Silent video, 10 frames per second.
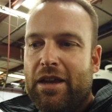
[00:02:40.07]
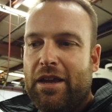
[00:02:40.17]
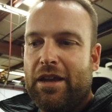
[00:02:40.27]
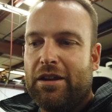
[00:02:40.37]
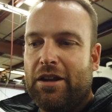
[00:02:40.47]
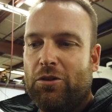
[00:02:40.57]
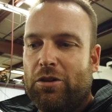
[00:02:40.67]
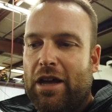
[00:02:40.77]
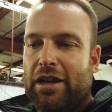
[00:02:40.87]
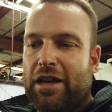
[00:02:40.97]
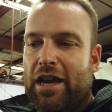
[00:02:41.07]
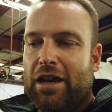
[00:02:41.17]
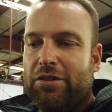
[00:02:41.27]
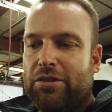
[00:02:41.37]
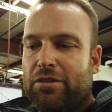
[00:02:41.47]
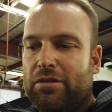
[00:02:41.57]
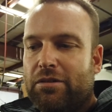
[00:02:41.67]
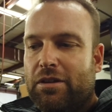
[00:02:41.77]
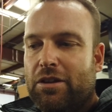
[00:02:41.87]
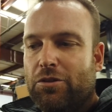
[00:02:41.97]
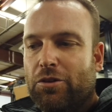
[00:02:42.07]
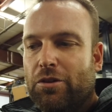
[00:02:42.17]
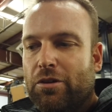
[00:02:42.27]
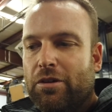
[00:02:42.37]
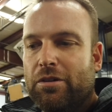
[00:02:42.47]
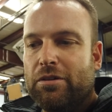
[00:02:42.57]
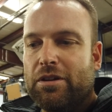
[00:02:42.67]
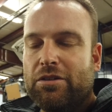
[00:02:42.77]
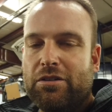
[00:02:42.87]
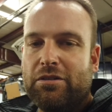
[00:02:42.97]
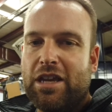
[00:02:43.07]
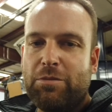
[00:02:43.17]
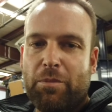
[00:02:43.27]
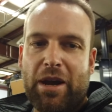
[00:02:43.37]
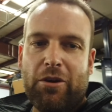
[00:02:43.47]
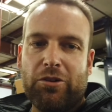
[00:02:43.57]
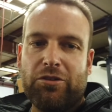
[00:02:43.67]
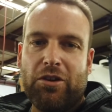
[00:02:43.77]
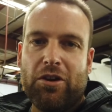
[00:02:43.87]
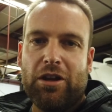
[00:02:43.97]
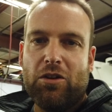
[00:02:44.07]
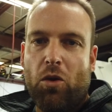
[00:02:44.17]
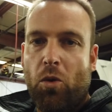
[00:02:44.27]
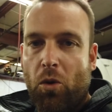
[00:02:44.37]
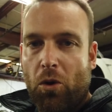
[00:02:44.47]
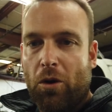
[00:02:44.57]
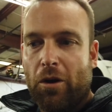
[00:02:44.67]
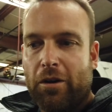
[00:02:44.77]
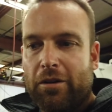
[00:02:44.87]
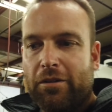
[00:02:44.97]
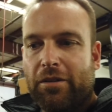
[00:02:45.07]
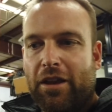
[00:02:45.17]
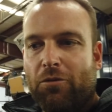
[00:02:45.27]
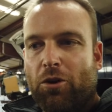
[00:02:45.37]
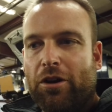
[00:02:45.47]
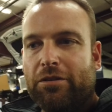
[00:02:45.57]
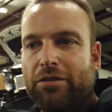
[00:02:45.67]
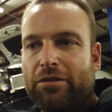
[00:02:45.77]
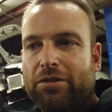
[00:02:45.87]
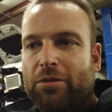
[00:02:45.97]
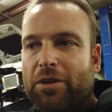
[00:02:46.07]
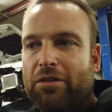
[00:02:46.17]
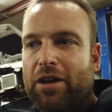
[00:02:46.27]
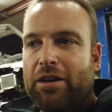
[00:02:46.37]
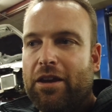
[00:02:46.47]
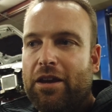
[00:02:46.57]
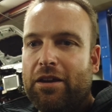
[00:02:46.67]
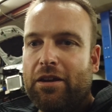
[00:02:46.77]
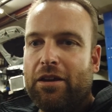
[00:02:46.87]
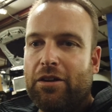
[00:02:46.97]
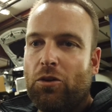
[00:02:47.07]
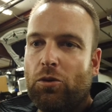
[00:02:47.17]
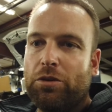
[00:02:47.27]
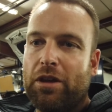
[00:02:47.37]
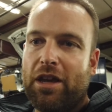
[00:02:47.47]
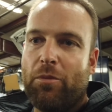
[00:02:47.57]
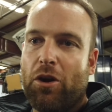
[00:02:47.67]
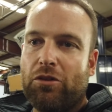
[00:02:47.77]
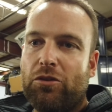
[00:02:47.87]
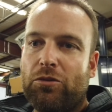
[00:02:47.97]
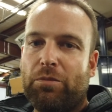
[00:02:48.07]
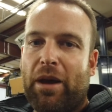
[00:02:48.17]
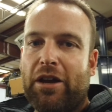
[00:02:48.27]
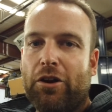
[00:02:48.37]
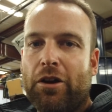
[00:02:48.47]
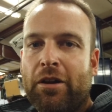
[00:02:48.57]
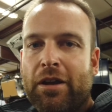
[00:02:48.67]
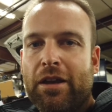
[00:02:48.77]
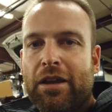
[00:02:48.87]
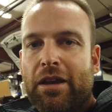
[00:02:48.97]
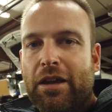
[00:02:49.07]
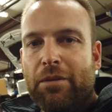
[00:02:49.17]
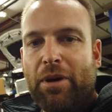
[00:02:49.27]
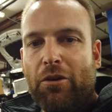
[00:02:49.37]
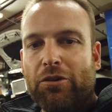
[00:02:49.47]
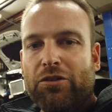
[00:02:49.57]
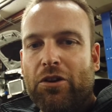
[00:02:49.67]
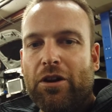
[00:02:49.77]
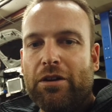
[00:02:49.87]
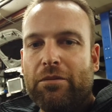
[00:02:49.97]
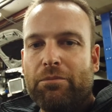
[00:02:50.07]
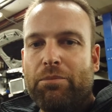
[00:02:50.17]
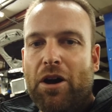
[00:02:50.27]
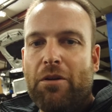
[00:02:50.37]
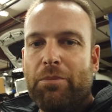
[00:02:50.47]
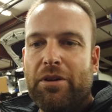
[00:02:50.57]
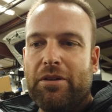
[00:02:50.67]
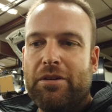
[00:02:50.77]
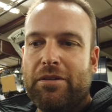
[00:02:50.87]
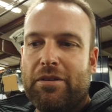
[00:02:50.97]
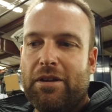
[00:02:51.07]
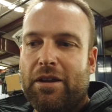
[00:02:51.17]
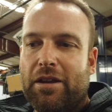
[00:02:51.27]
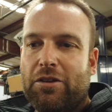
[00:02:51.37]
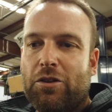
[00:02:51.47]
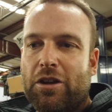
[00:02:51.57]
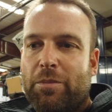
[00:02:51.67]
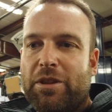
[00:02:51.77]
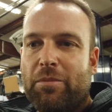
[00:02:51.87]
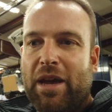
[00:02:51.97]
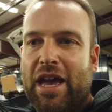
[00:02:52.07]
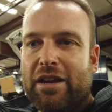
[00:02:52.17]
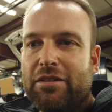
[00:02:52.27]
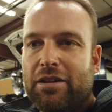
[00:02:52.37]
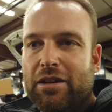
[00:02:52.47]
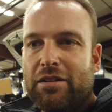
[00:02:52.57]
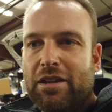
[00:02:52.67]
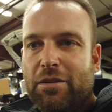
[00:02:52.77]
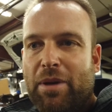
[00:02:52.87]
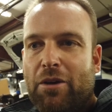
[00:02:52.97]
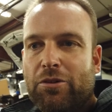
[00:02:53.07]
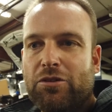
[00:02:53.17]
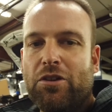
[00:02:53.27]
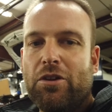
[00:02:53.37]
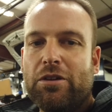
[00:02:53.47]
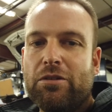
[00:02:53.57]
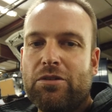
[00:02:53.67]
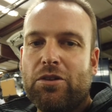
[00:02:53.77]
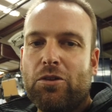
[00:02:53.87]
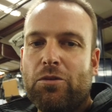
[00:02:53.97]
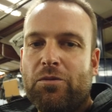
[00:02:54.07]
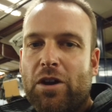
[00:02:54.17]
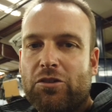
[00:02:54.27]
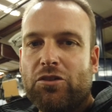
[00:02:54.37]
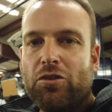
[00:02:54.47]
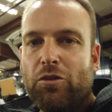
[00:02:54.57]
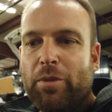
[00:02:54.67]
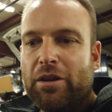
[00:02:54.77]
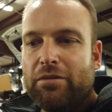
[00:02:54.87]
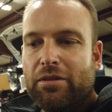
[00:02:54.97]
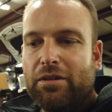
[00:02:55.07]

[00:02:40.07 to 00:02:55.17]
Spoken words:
and I know a lot of guys either can keep the power steering or they run something like an old MR2 Spider power steering pump and hook it up in the back and get the power steering still functional, but